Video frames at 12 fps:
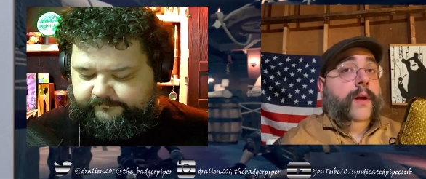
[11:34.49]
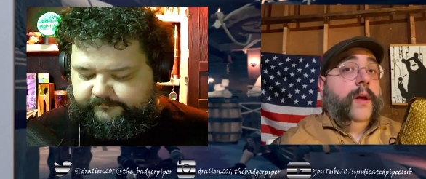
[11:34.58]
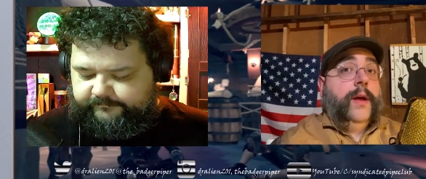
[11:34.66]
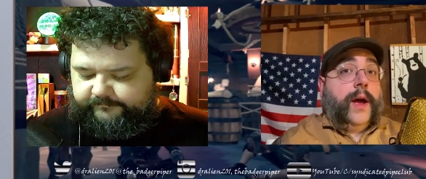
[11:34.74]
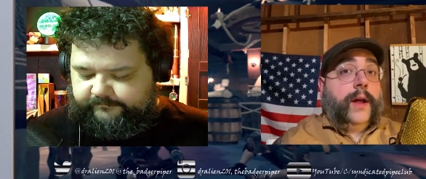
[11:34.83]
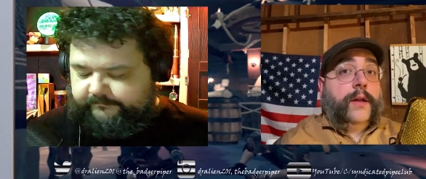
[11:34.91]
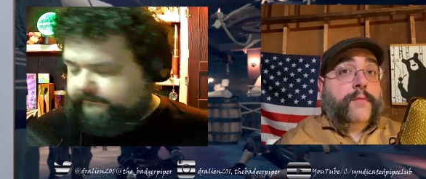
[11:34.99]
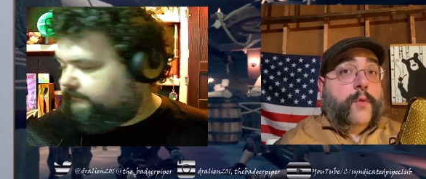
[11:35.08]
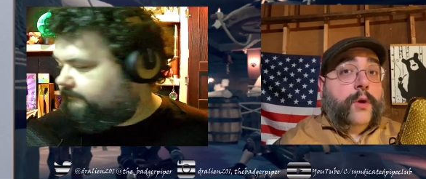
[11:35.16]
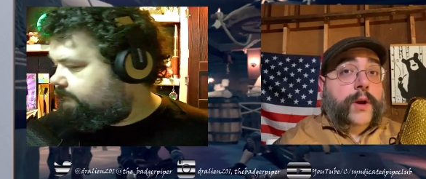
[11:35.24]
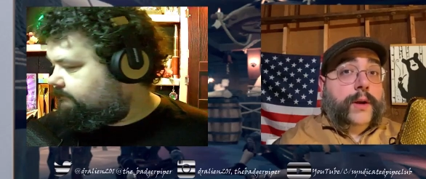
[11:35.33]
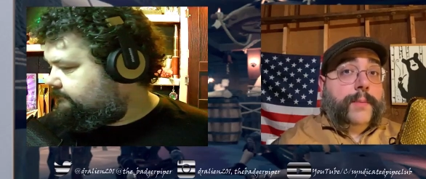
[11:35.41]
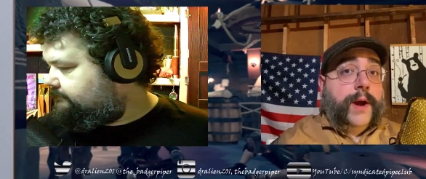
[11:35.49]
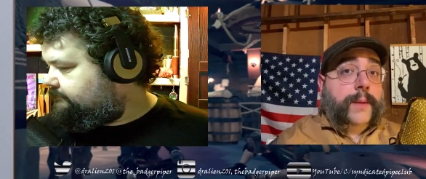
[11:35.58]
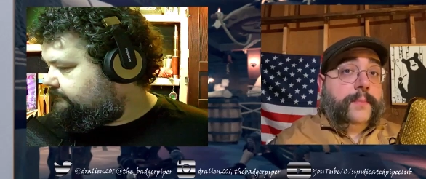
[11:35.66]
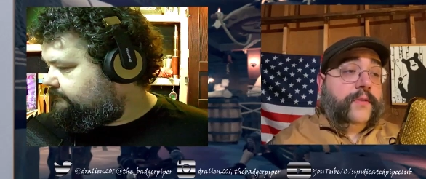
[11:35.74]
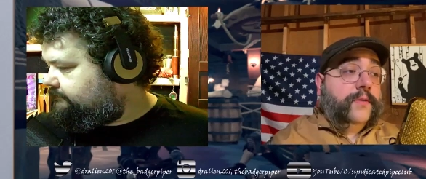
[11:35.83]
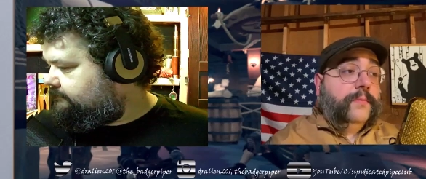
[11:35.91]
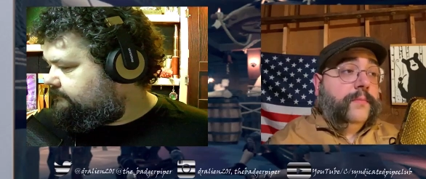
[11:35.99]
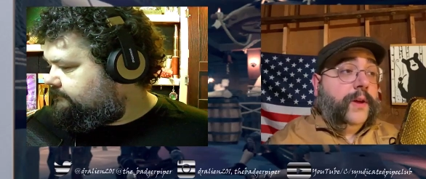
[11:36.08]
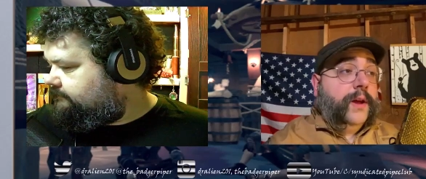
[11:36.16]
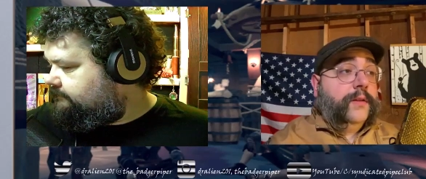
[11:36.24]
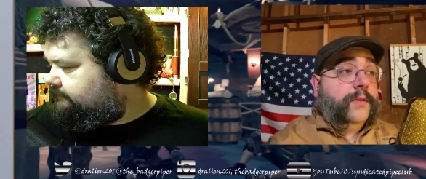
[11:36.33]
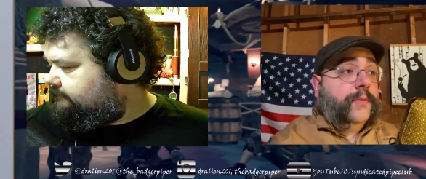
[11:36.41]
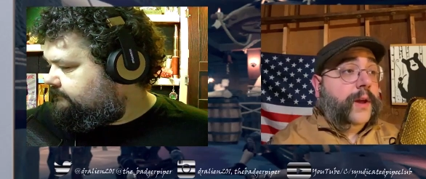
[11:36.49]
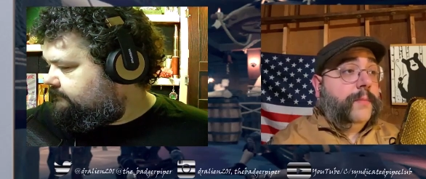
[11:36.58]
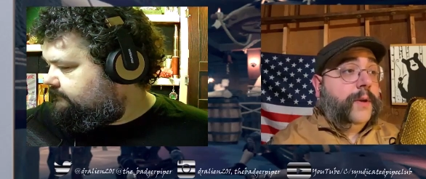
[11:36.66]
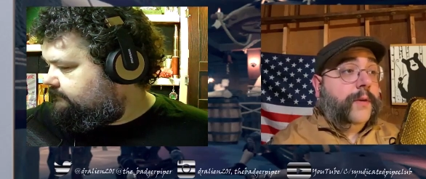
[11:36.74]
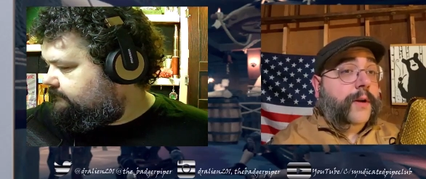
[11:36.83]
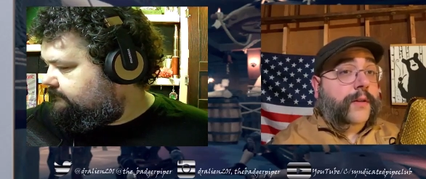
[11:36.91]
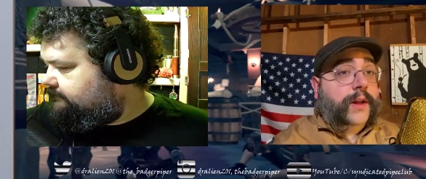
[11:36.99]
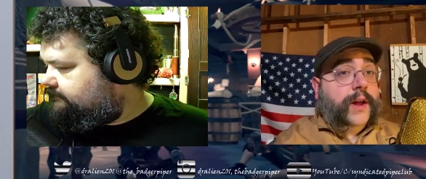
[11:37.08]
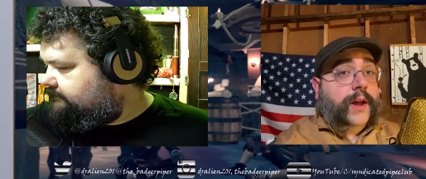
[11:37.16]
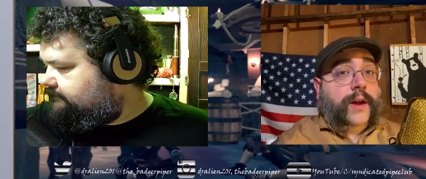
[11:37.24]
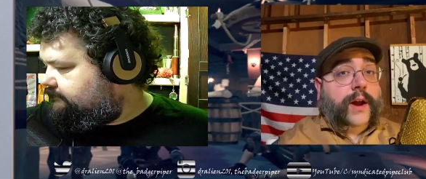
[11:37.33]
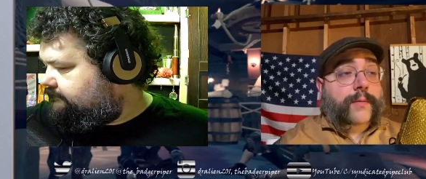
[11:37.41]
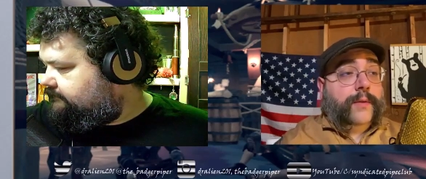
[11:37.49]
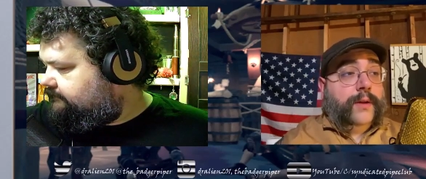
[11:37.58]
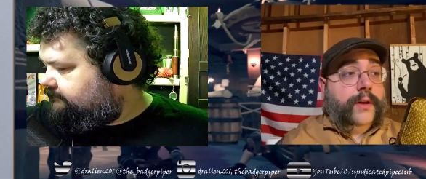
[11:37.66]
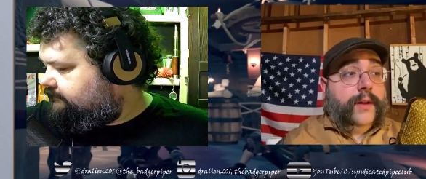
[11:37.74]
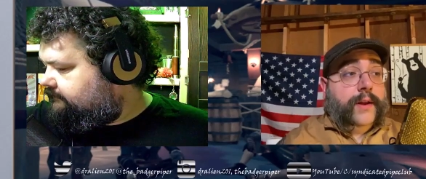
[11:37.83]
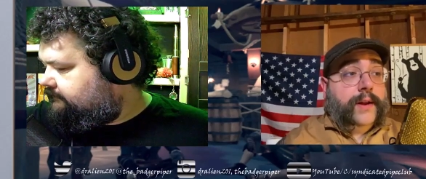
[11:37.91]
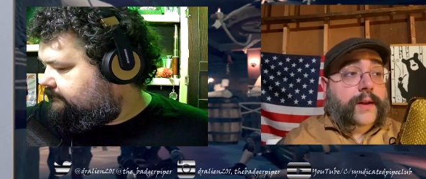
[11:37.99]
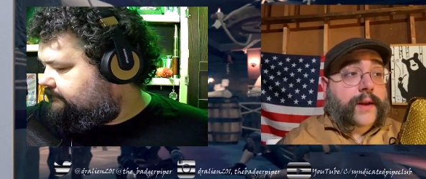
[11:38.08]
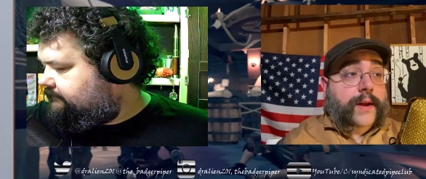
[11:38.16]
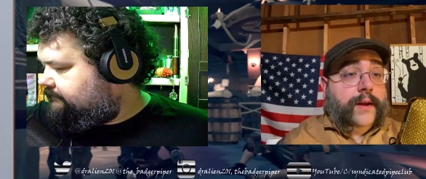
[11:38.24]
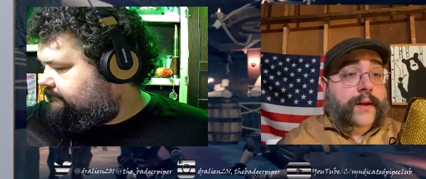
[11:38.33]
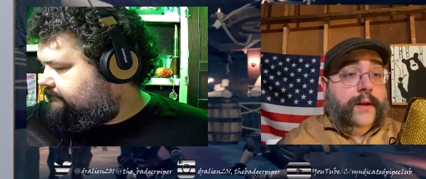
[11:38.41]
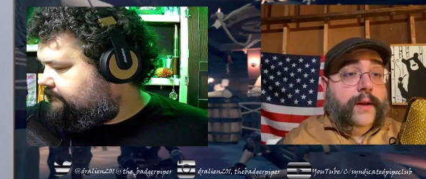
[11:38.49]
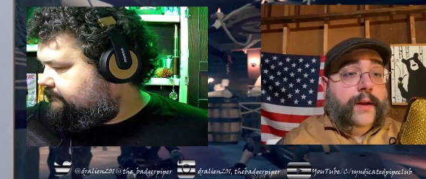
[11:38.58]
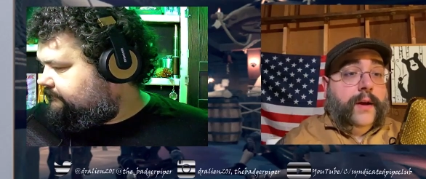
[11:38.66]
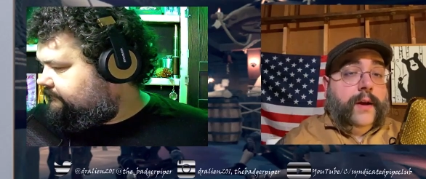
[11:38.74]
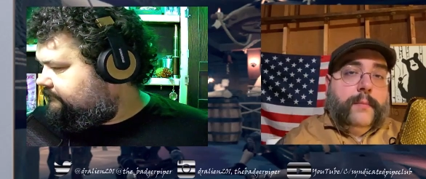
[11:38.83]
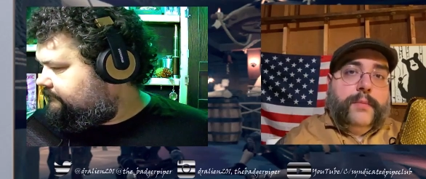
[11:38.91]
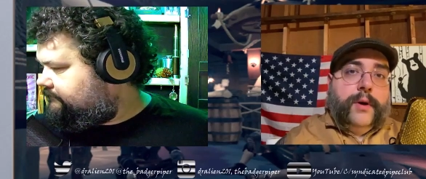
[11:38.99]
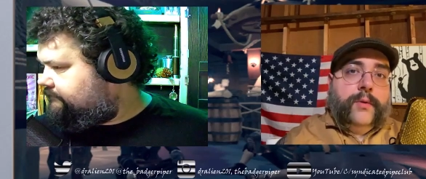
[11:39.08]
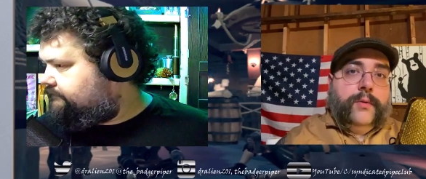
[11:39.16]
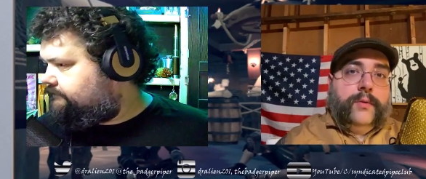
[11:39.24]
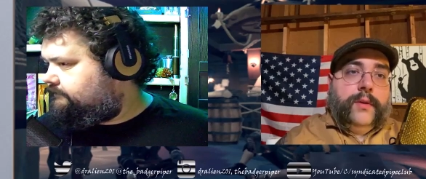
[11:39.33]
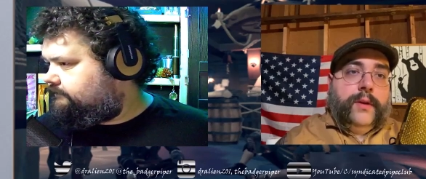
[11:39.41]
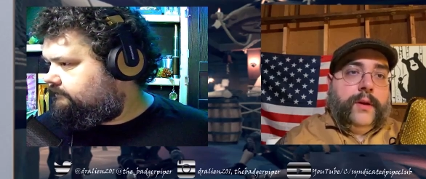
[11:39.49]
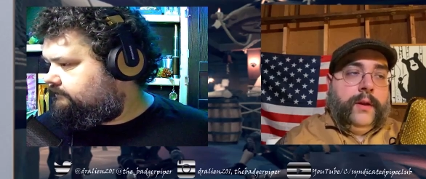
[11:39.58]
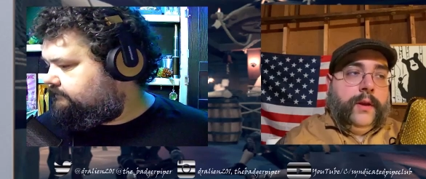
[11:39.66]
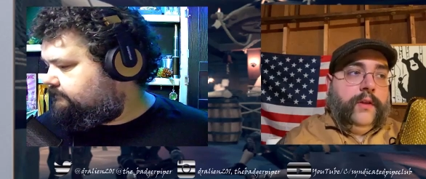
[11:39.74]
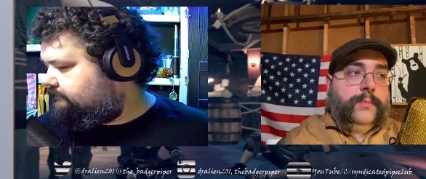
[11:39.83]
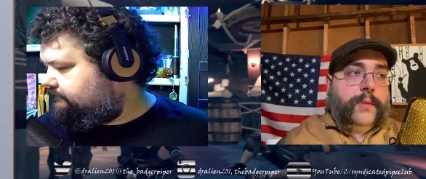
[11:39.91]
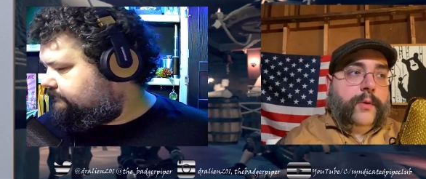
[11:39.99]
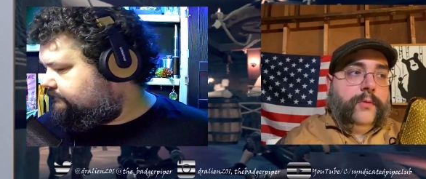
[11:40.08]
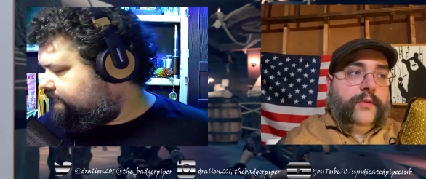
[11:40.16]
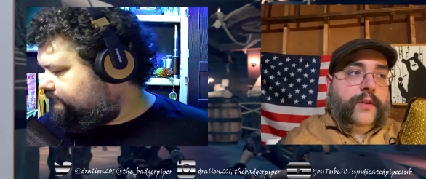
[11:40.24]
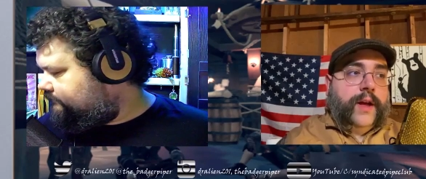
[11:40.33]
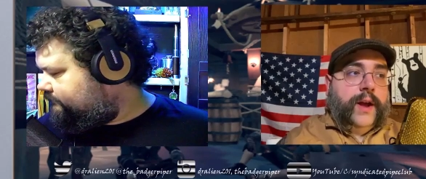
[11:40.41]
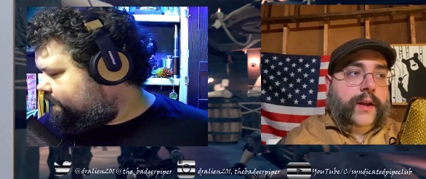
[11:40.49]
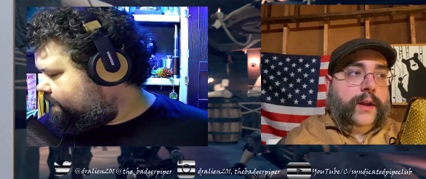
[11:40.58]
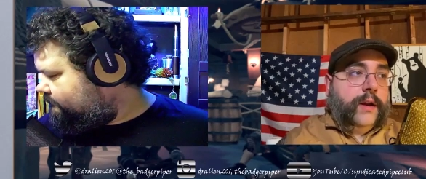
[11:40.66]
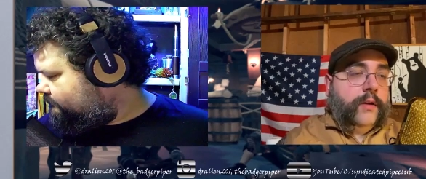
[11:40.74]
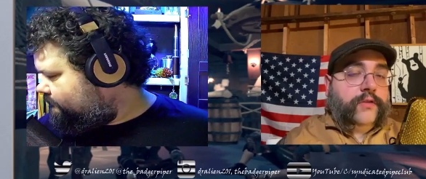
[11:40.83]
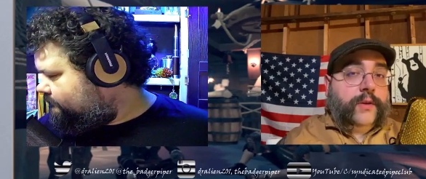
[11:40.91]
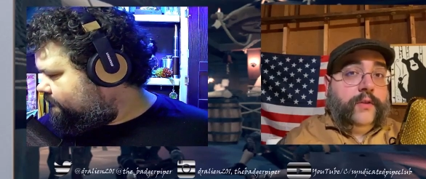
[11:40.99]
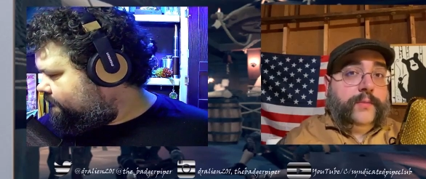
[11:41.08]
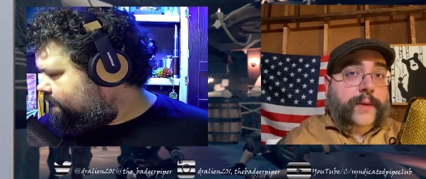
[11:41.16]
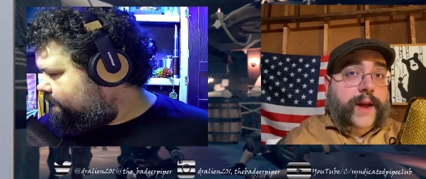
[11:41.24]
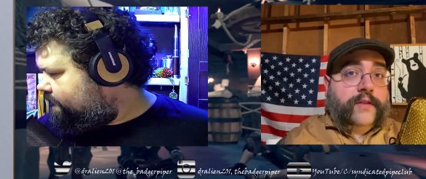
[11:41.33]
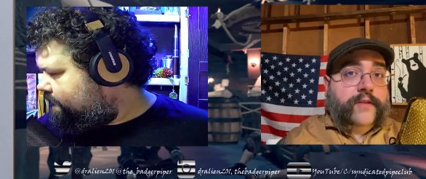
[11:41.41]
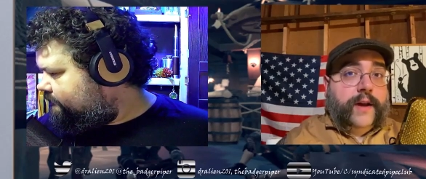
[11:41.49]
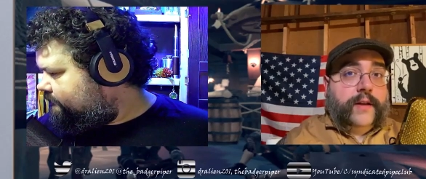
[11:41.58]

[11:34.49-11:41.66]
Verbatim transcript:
Speaker 1: I love Morgan pipes. Uh, don't get me wrong. Like I, I really like uh, Bone uh, his Bones line and also his Blackjack line.